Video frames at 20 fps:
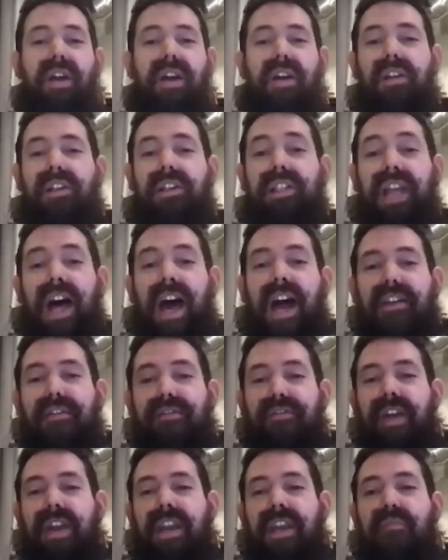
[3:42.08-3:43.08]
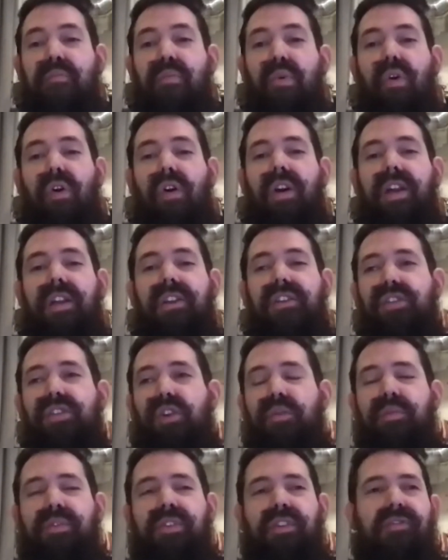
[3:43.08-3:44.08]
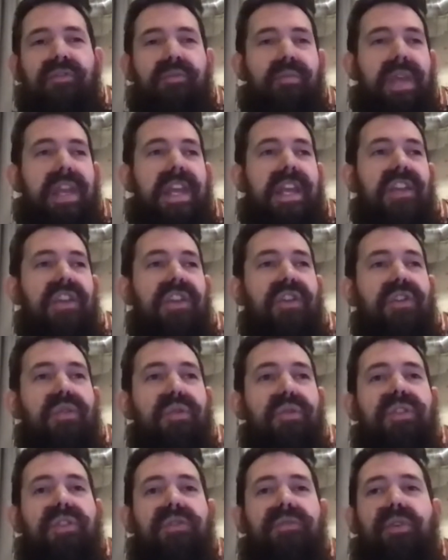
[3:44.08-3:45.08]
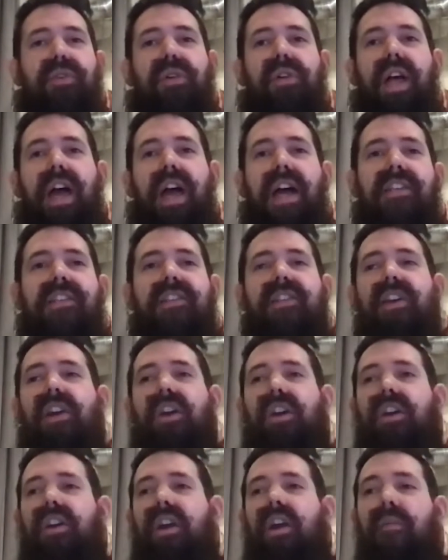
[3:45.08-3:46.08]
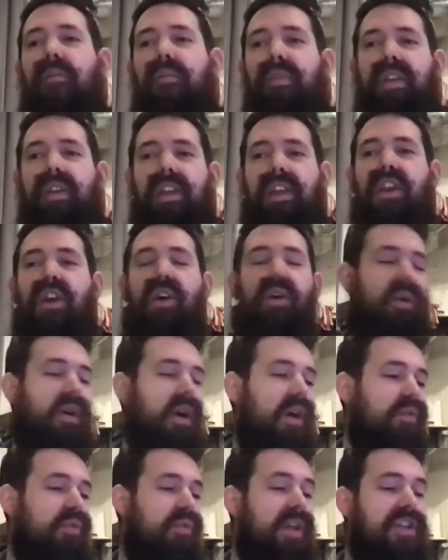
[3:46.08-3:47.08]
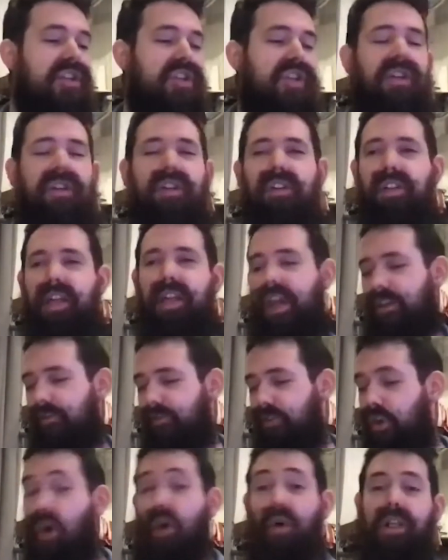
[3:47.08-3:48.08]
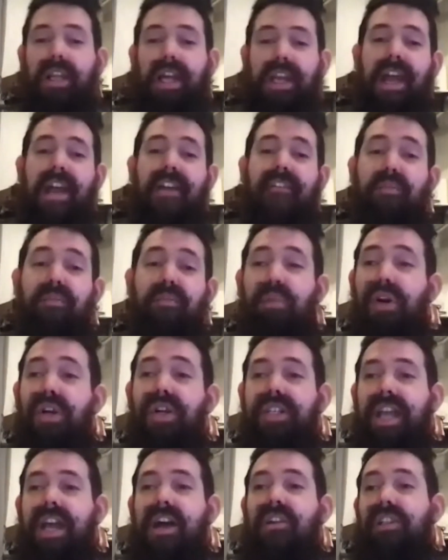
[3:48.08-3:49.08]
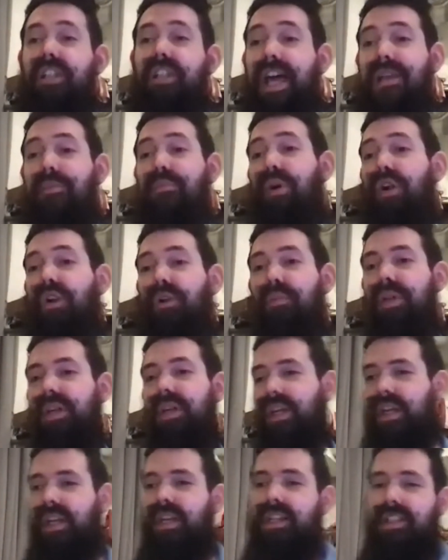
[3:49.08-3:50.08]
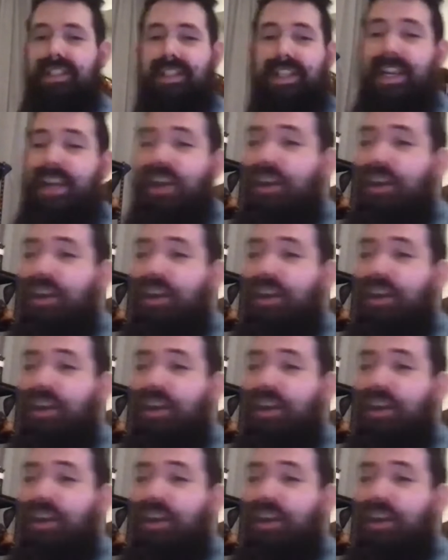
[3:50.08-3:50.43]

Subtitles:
a life anymore in terms of being useful as their you know, original kind of goal. Like I have a burnt out light bulb sitting